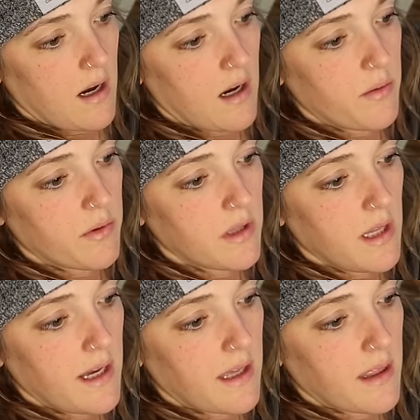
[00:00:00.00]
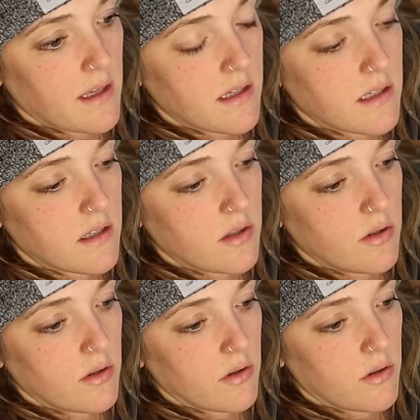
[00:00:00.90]
I would like this
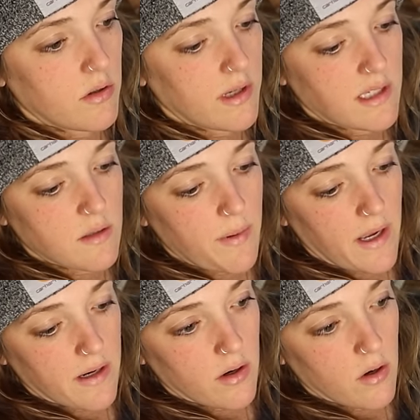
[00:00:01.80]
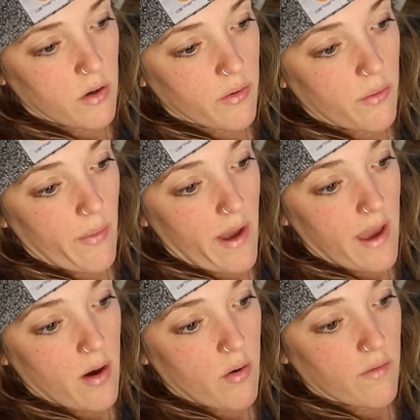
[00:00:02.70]
to expand all the
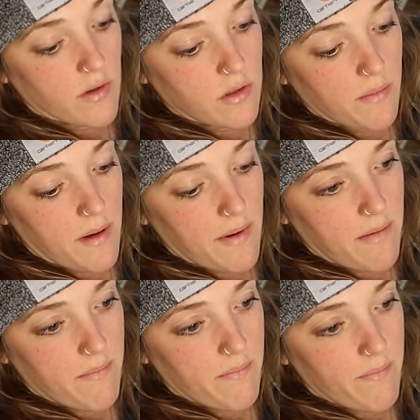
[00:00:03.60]
way over to my bed.